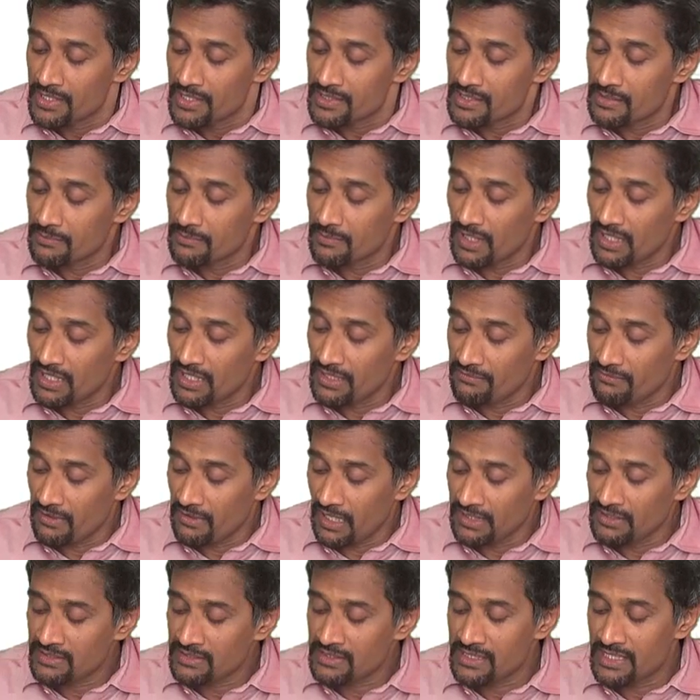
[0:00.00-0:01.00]
Similarly,
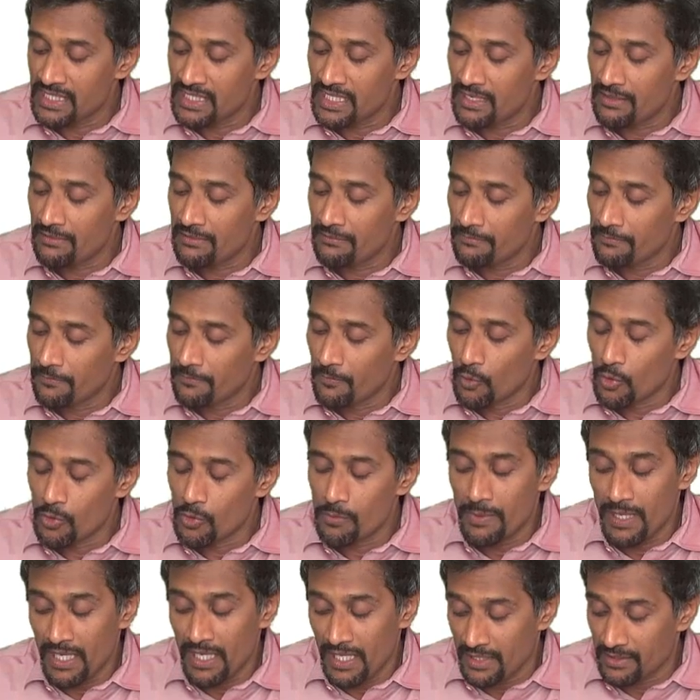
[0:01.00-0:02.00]
1C,
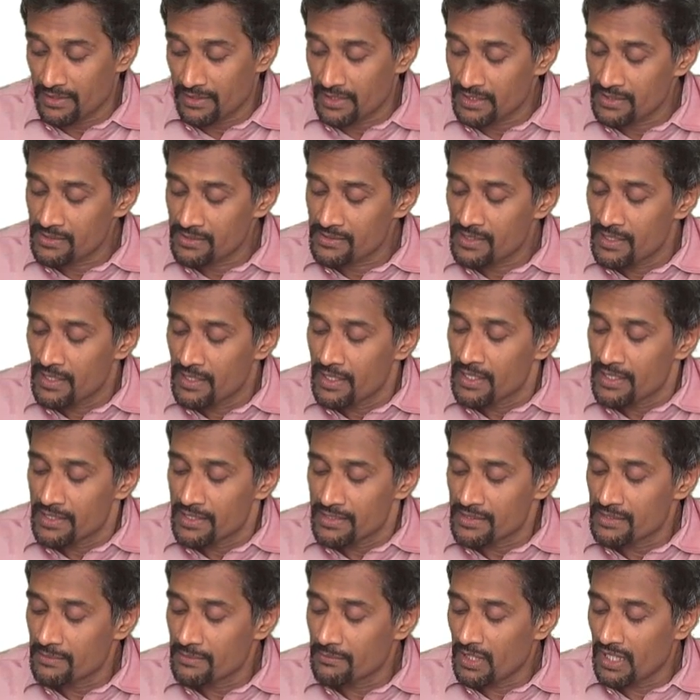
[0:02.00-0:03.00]
4B, it is.
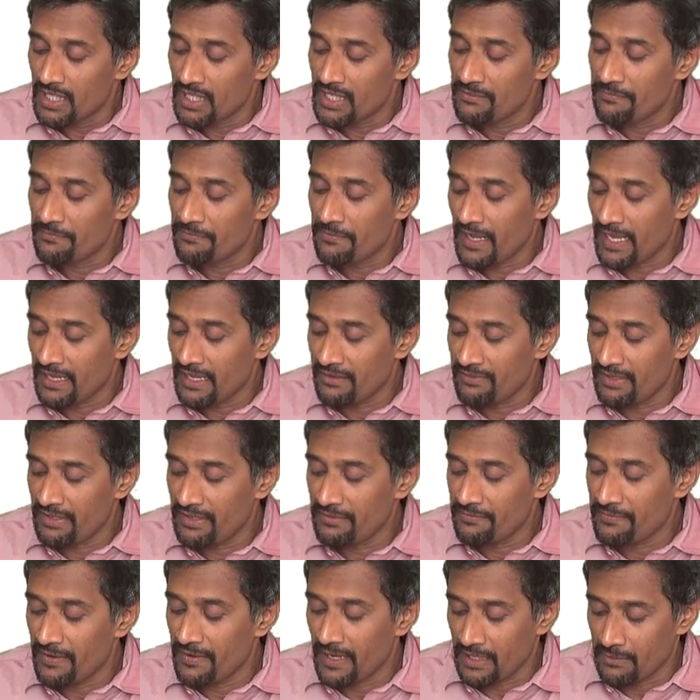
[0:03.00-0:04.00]
Similarly,
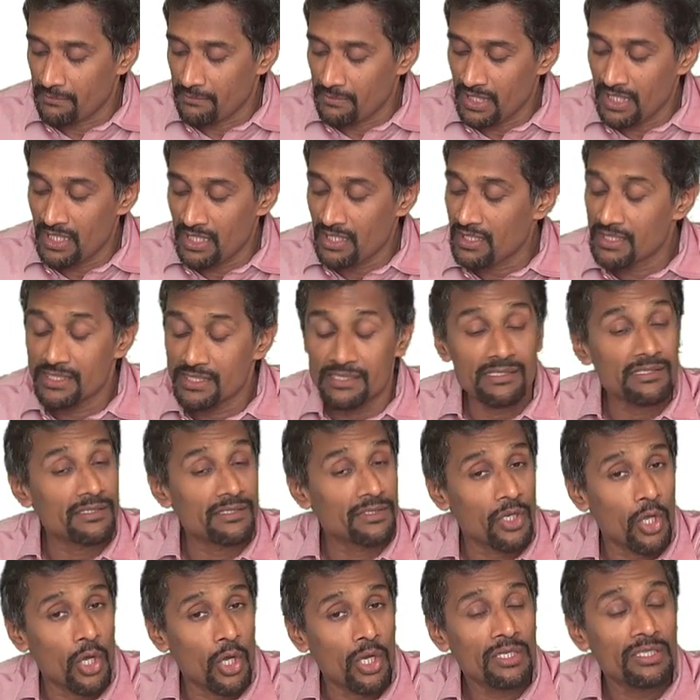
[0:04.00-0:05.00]
5A, 5B is
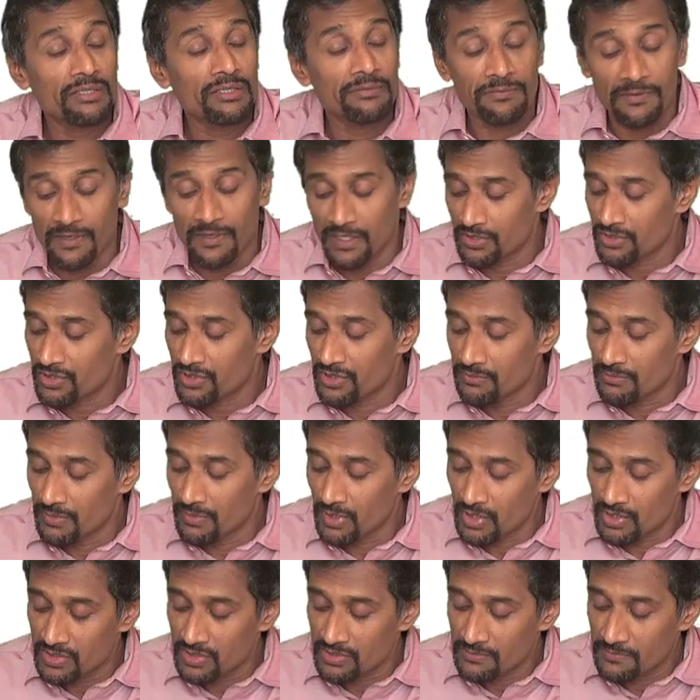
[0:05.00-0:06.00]
not a function
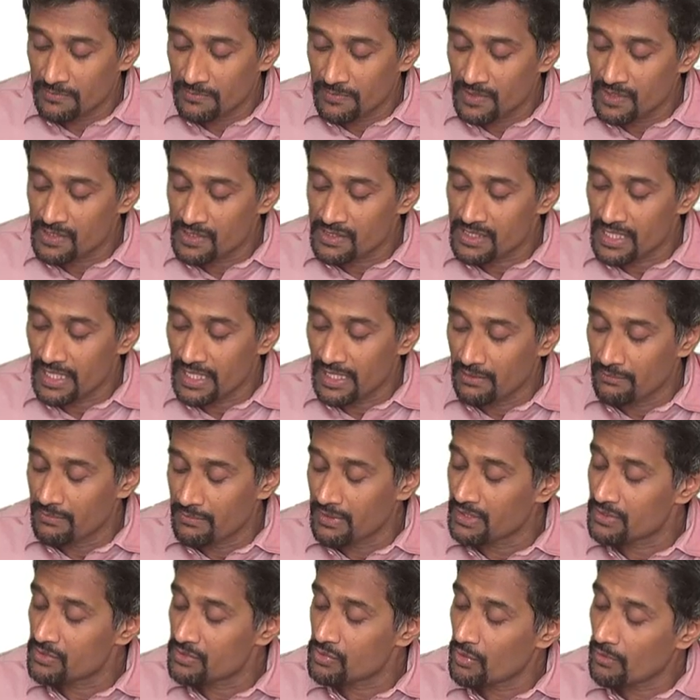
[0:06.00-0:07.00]
because the first
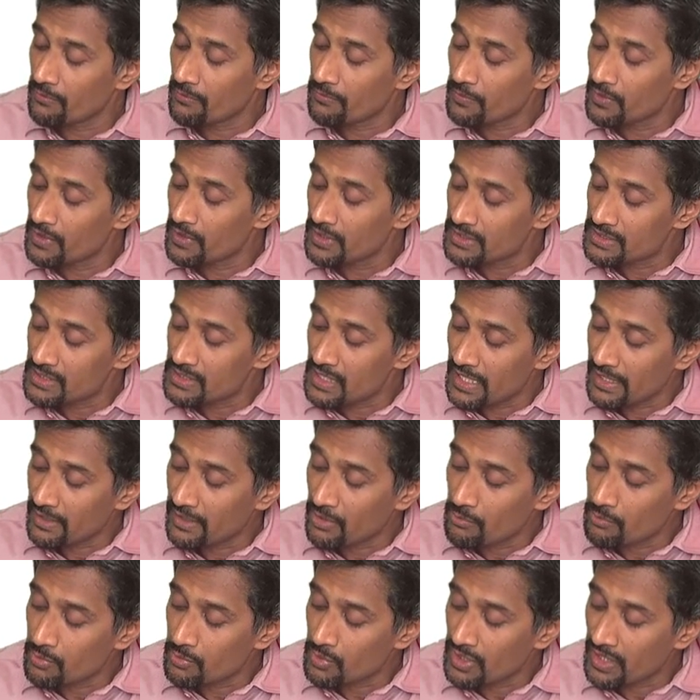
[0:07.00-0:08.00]
element. So, it's like
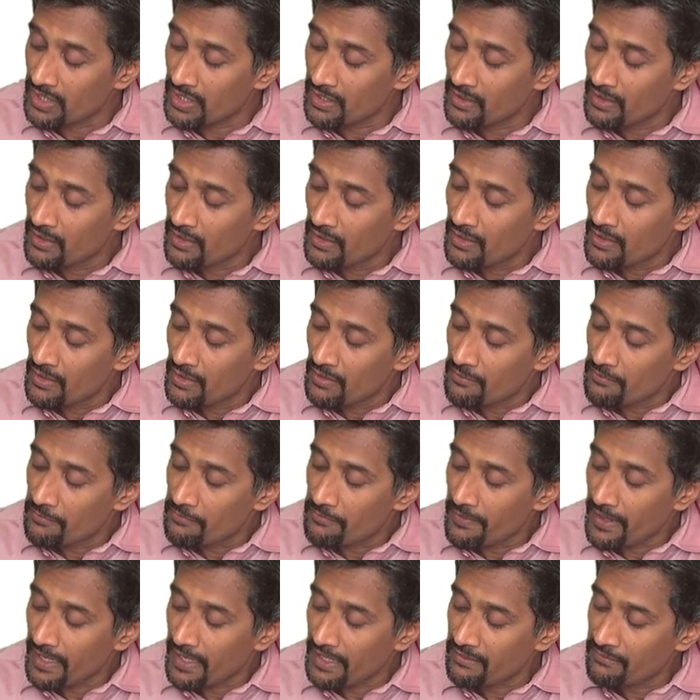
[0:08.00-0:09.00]
you're putting
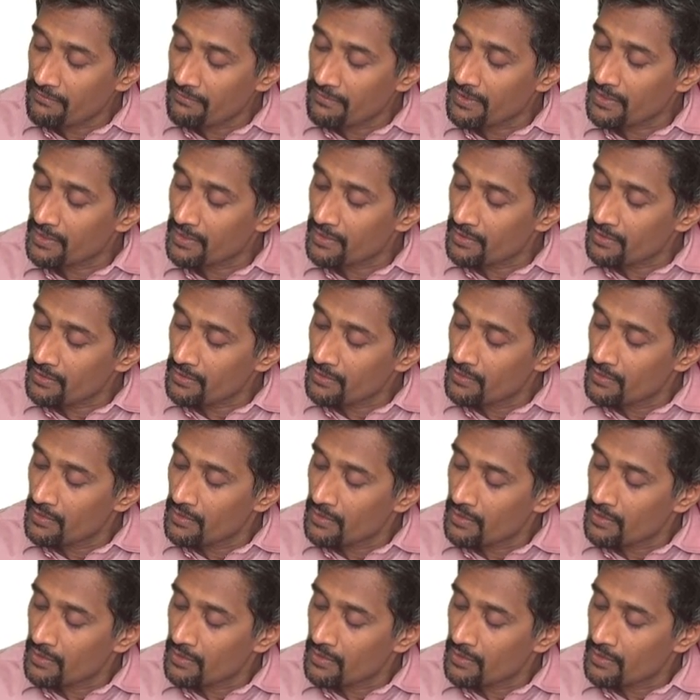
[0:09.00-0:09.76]
5 here